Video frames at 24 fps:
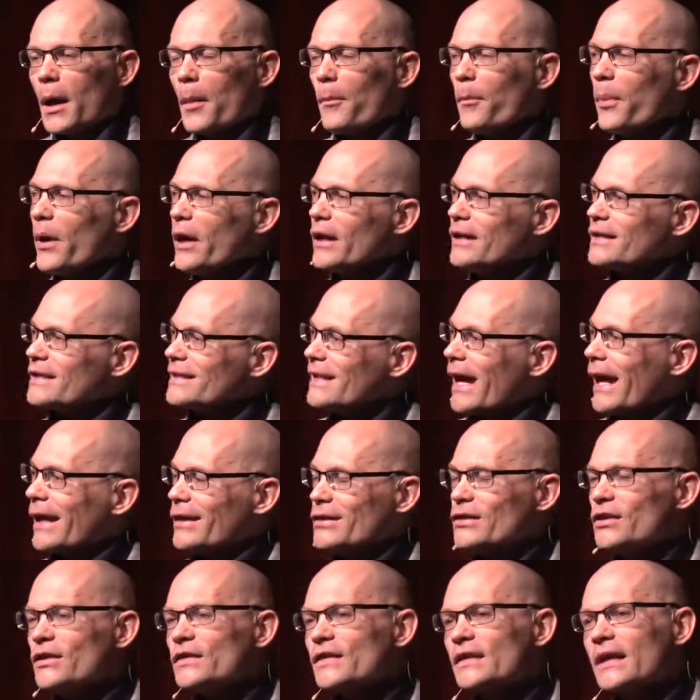But it's not
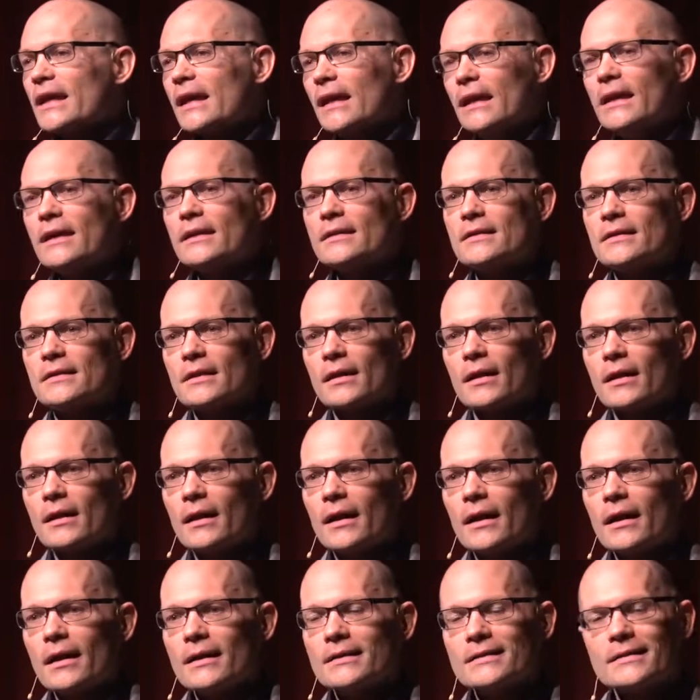just kids.
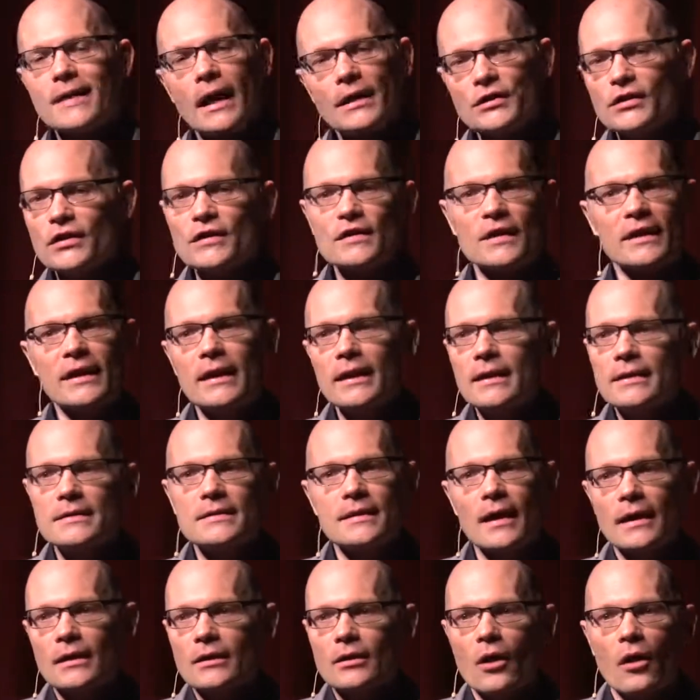It's not just kids
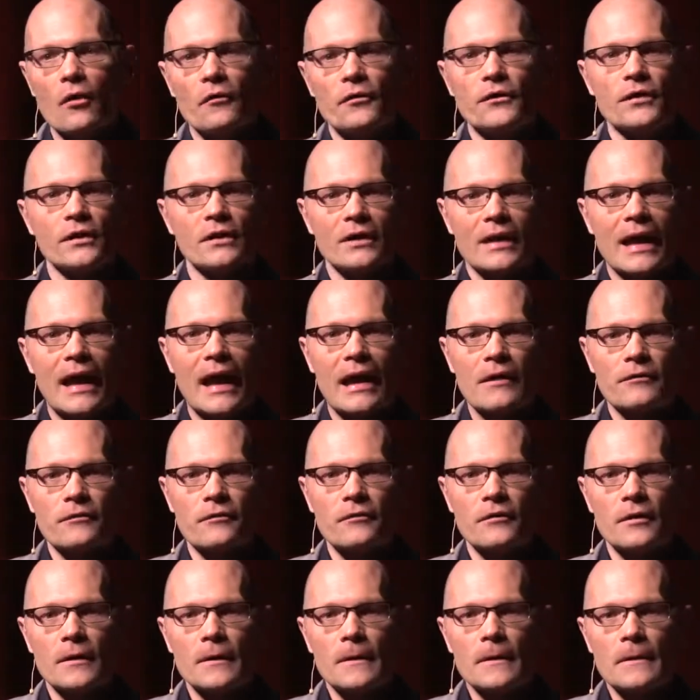that love to laugh.
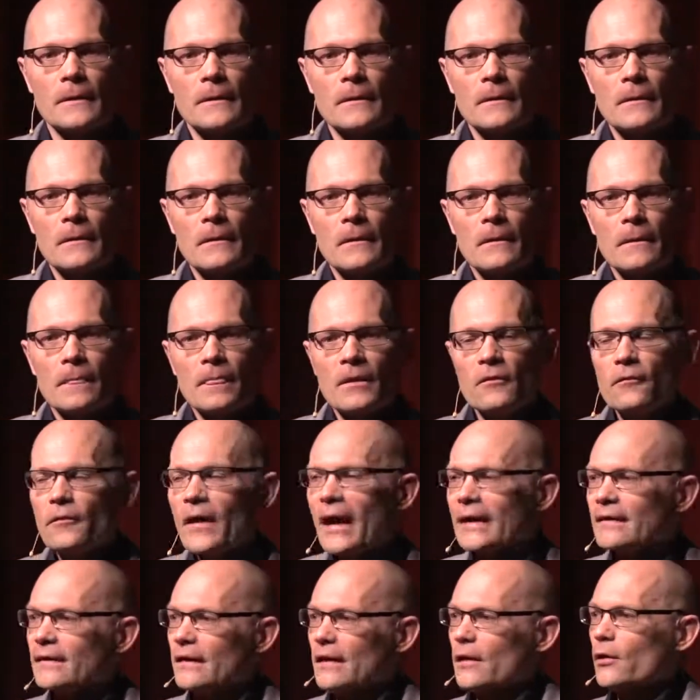In
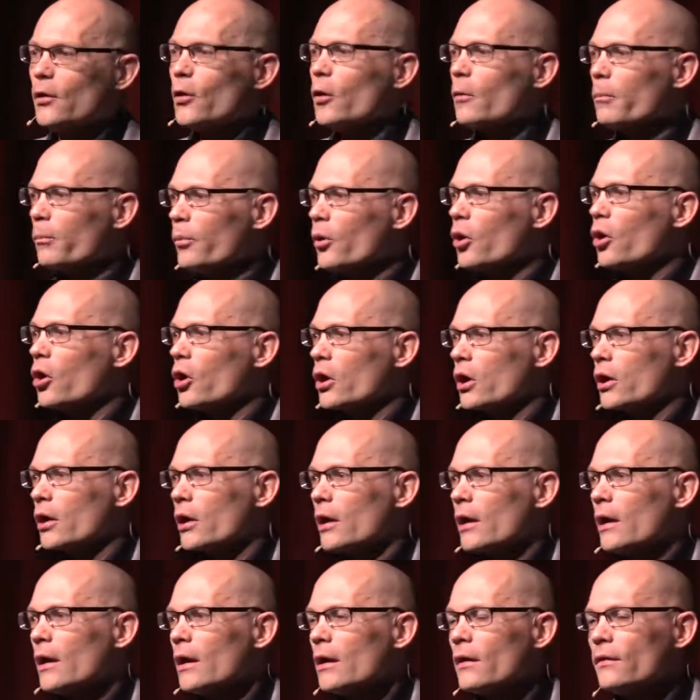fact, in her book,
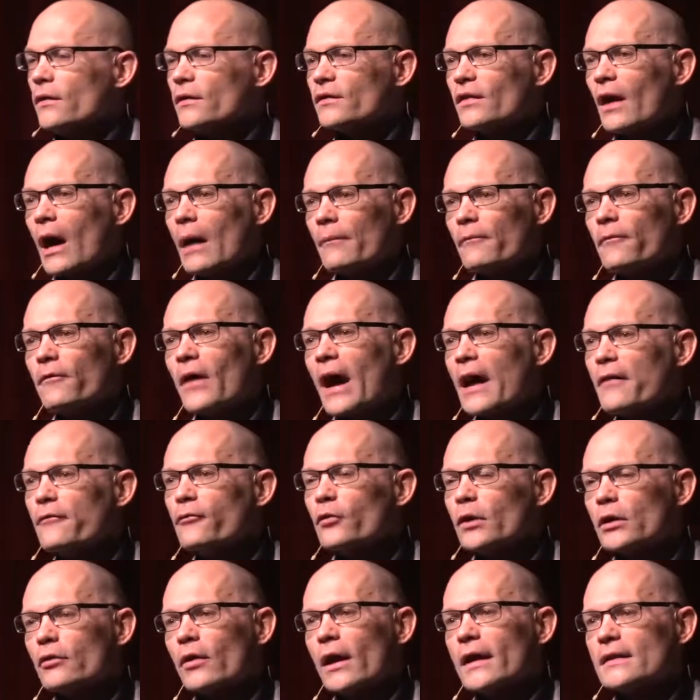The Top 5
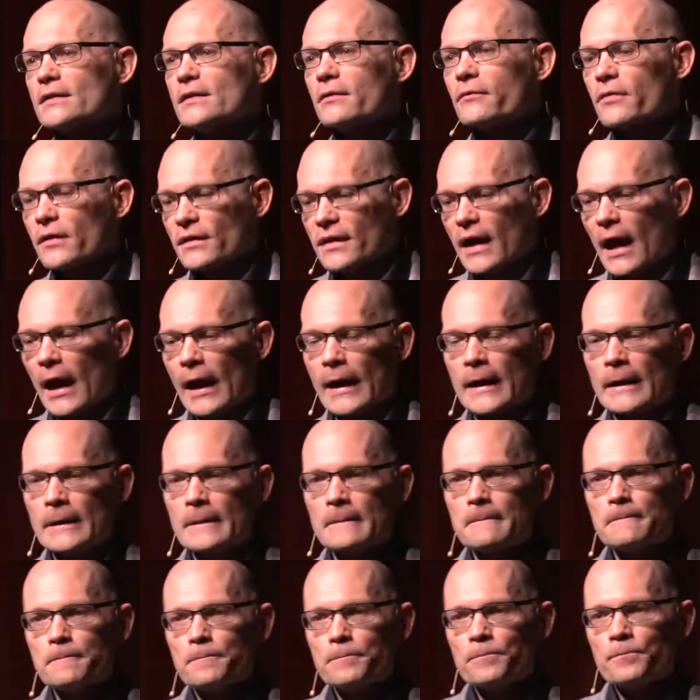Regrets of the Dying,
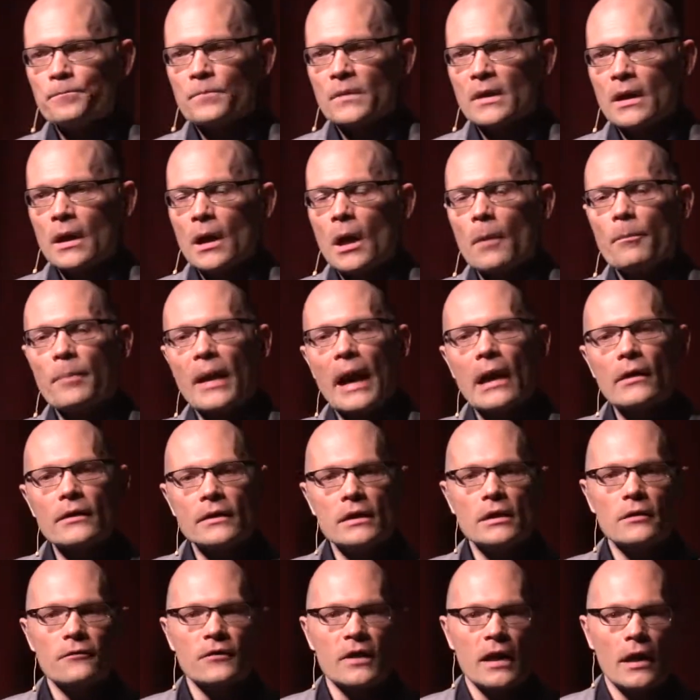a
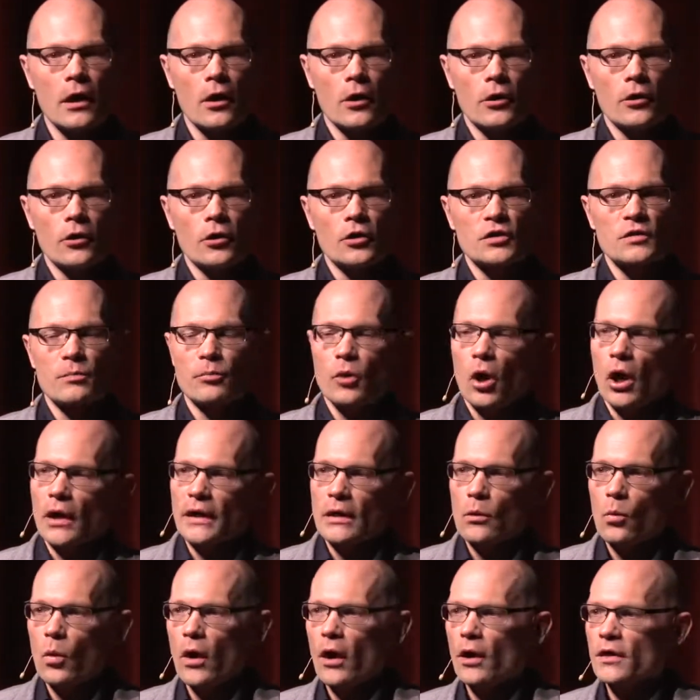palliative care nurse,
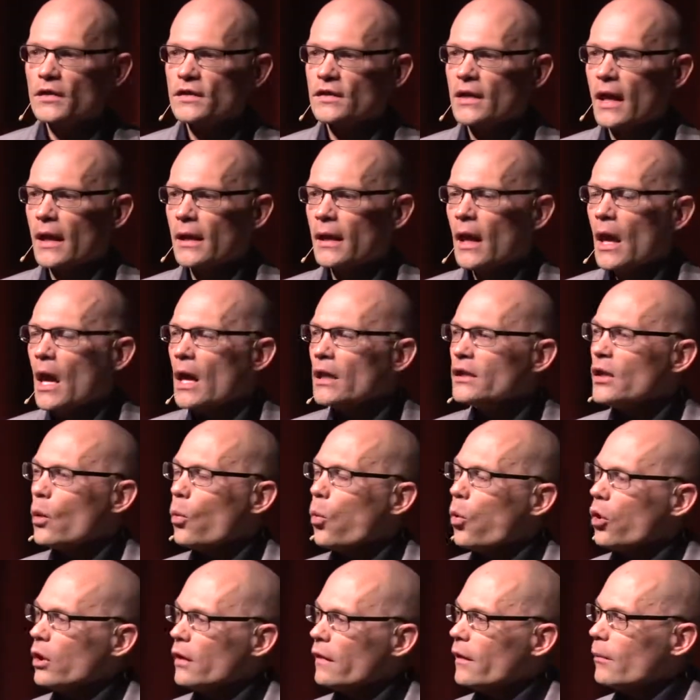Bronnie Ware, said that
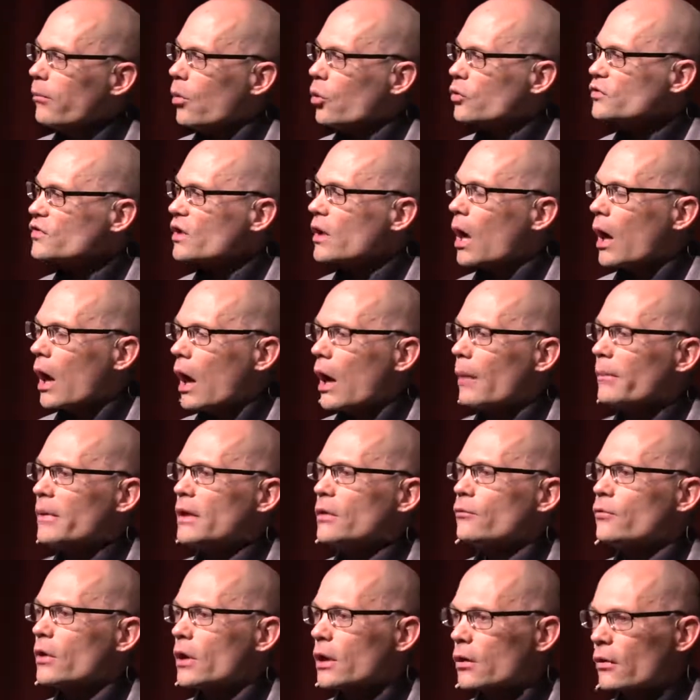one of the most
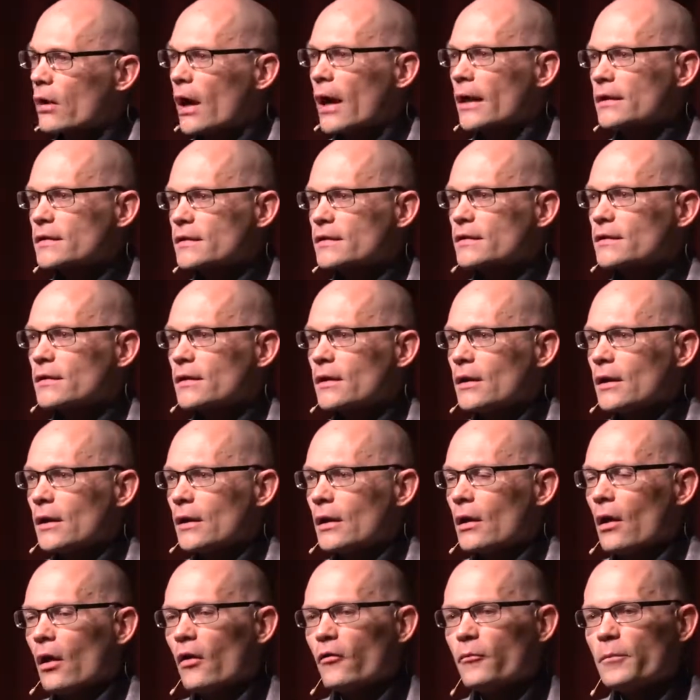common regrets
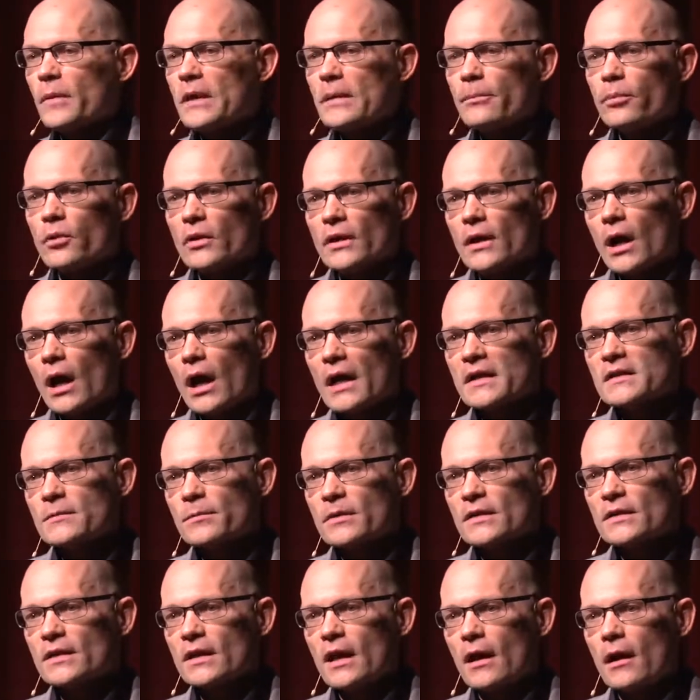of people in
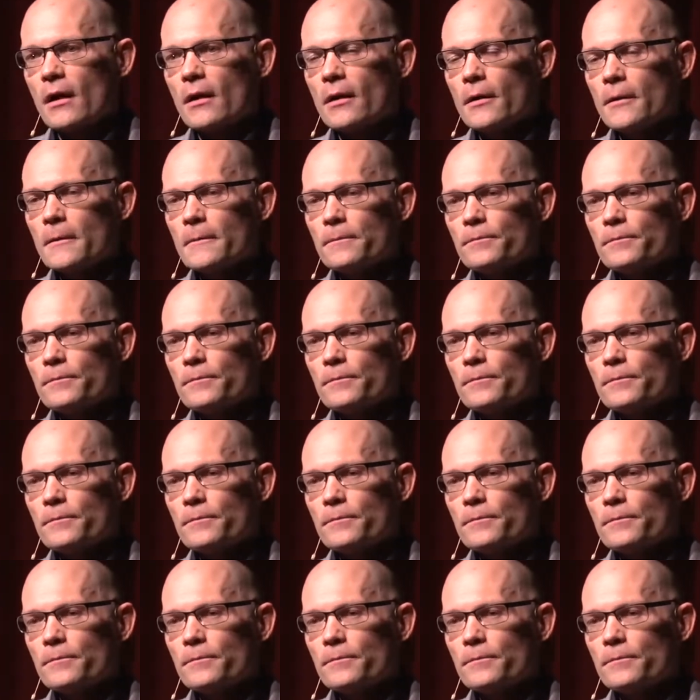hospice care